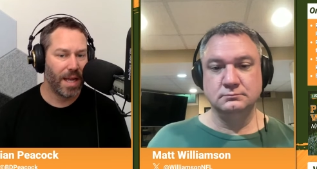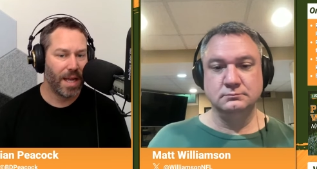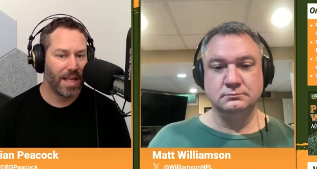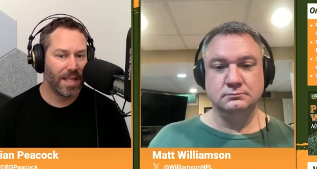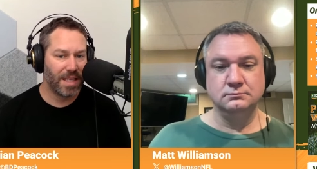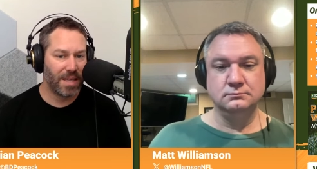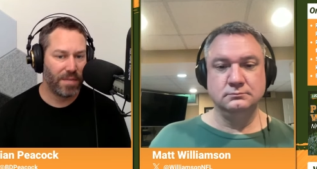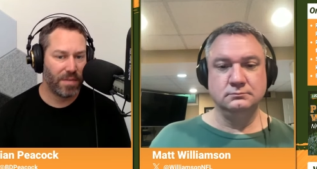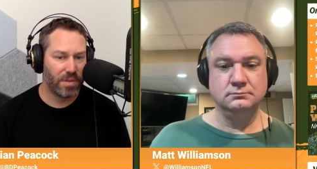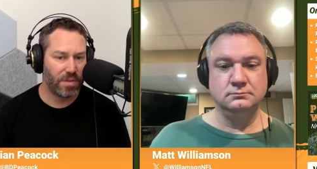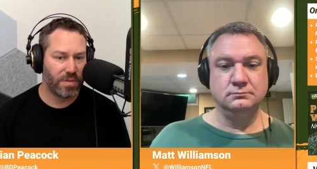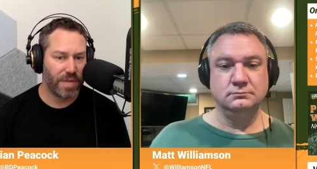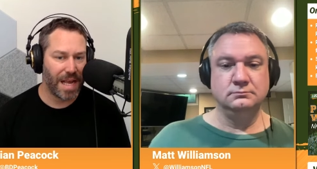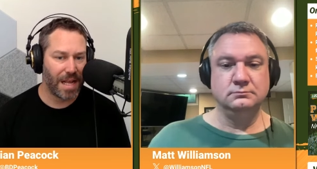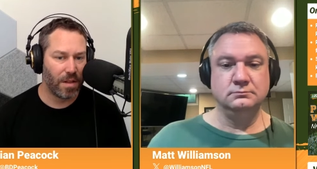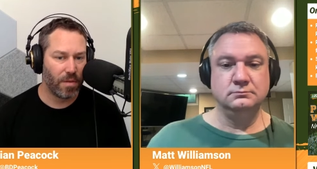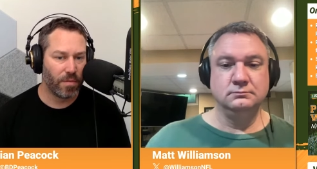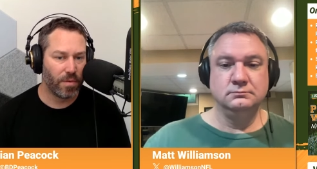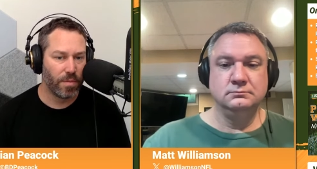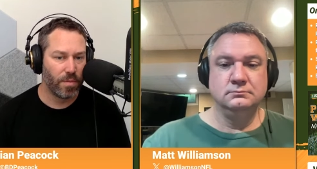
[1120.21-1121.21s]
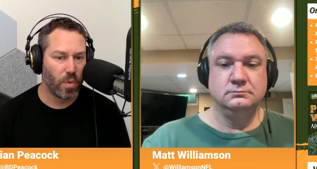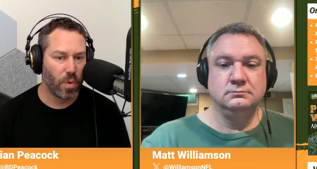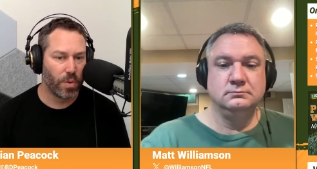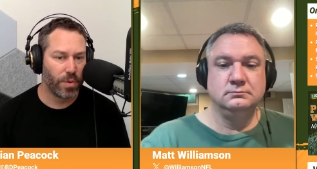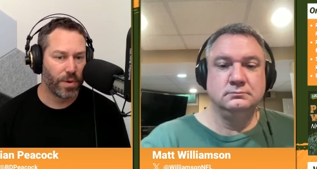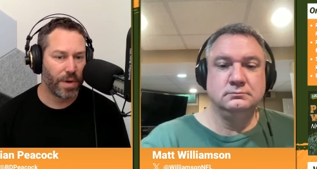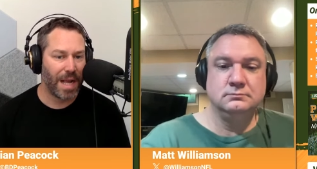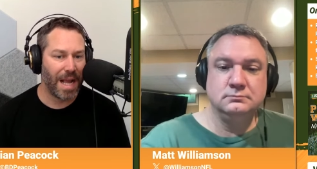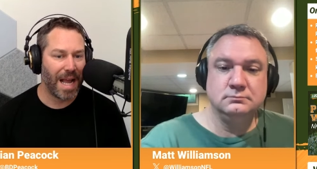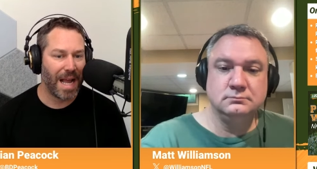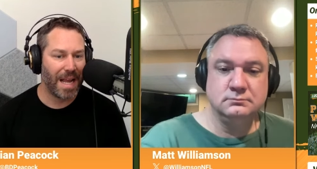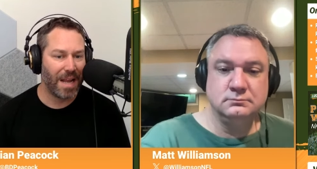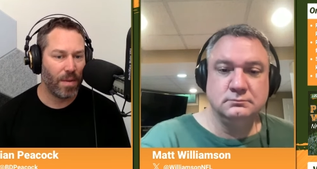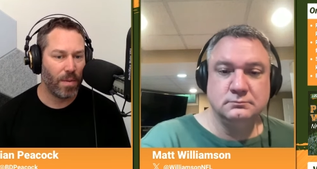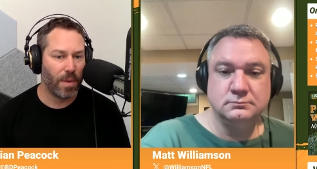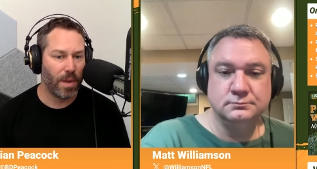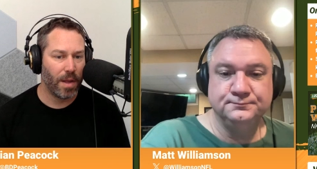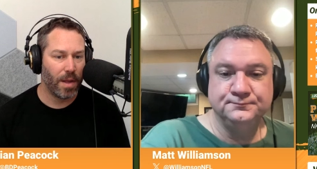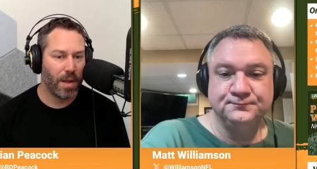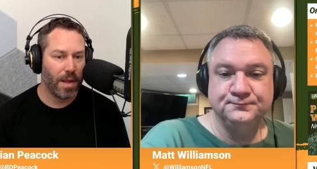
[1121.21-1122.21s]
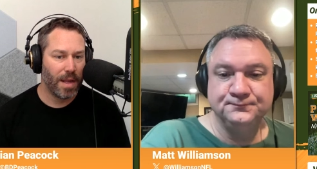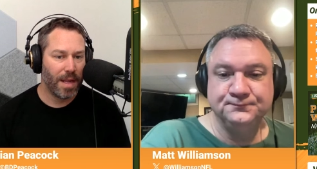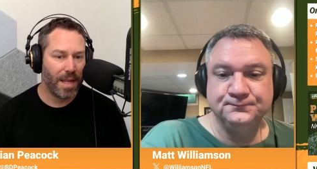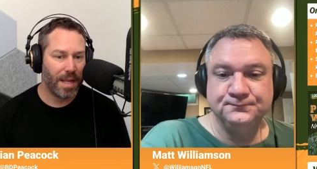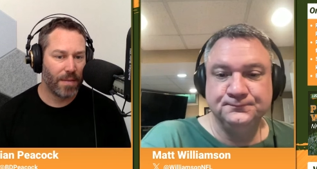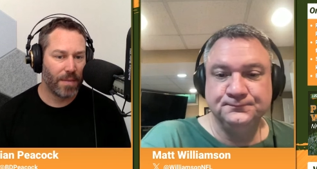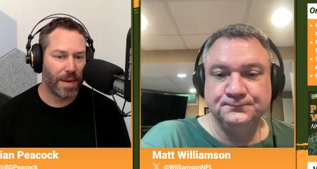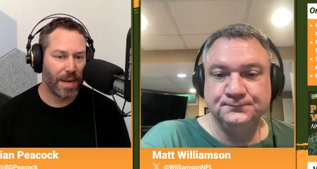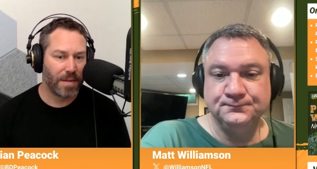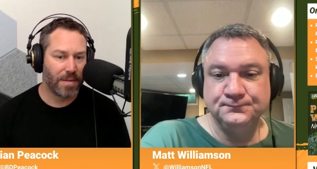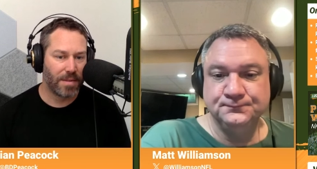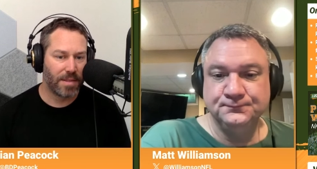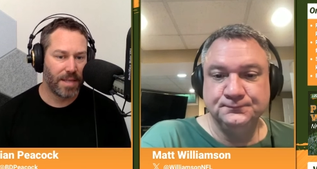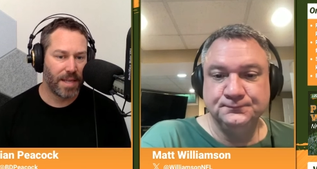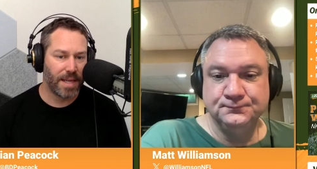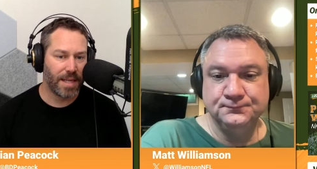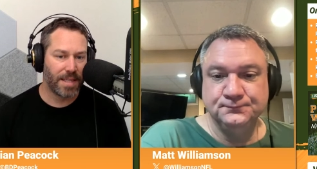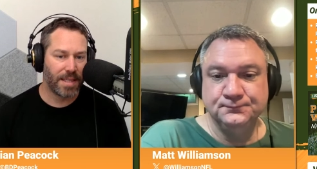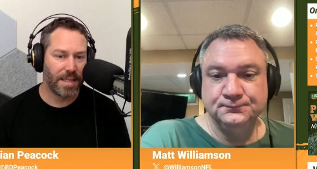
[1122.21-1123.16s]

Speaker 1: defensive tackle from Northern Iowa in round six.